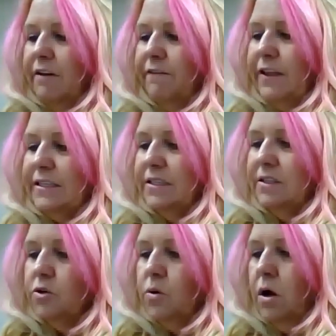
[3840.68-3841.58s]
flexes the
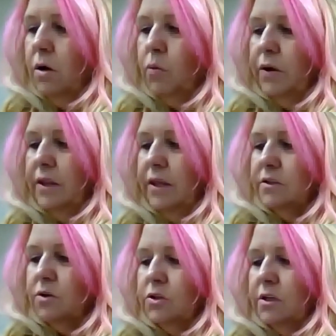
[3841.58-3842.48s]
trunk when the
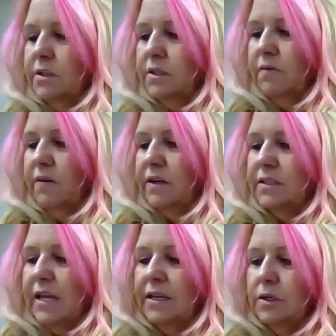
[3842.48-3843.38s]
insertion is fixed,
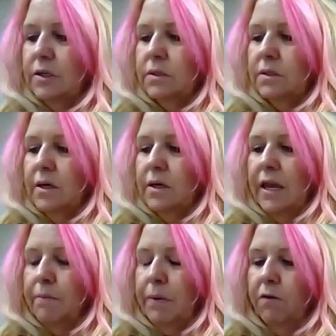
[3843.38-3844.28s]
and tilts the
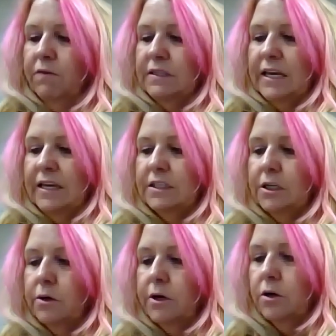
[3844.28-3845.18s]
pelvis
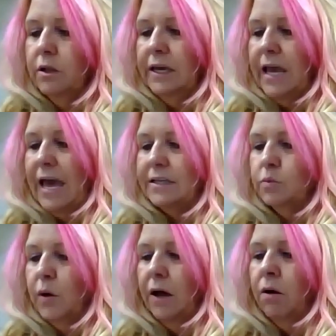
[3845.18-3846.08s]
anteriorly as
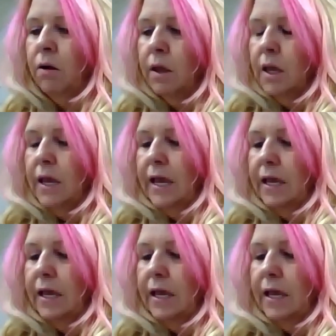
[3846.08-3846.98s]
well. And
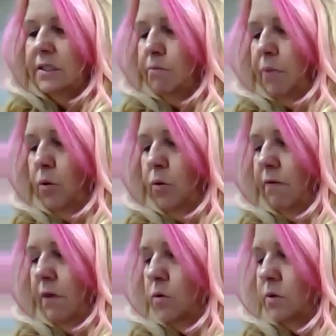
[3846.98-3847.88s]
you can see both of
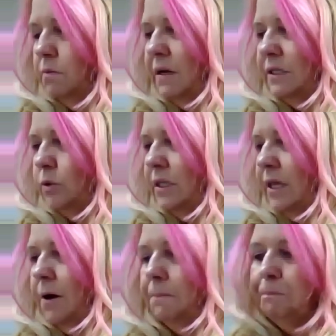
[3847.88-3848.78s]
those muscles
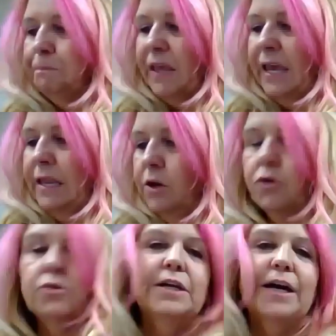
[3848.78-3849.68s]
there in
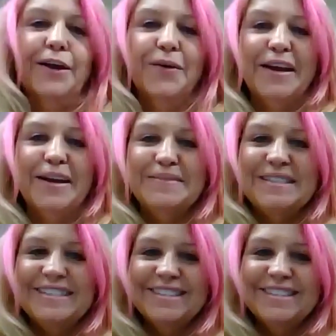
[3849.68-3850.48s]
your diagrams.